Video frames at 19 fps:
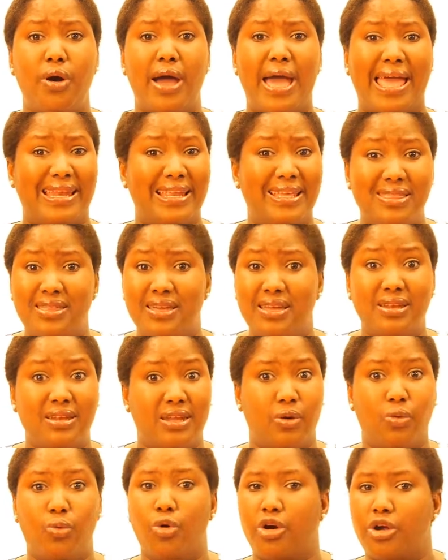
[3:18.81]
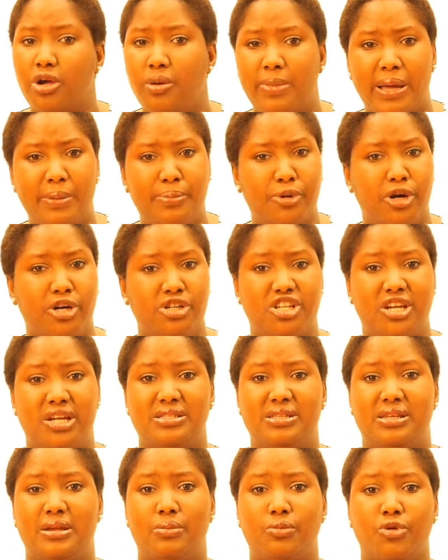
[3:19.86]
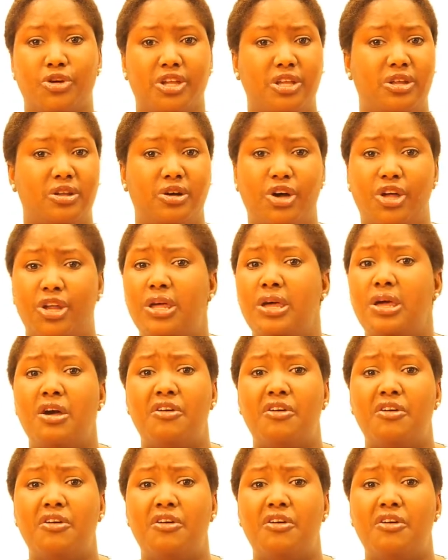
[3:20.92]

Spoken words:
anything, like work on my projects that I'm working on,